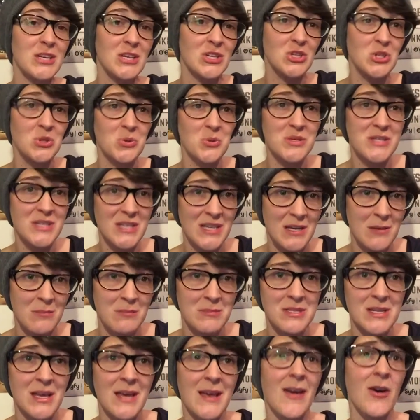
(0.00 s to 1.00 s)
use
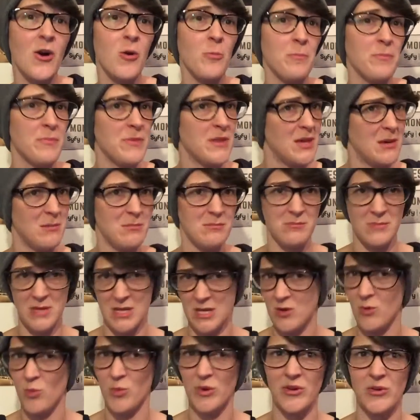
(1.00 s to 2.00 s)
him to help them
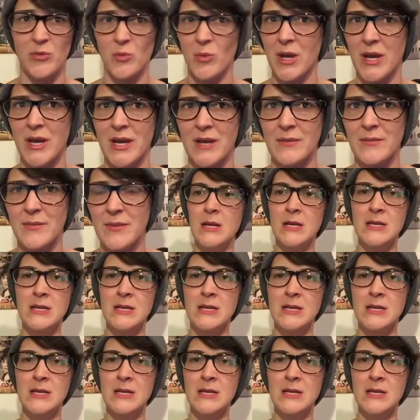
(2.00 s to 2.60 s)
in a weird way.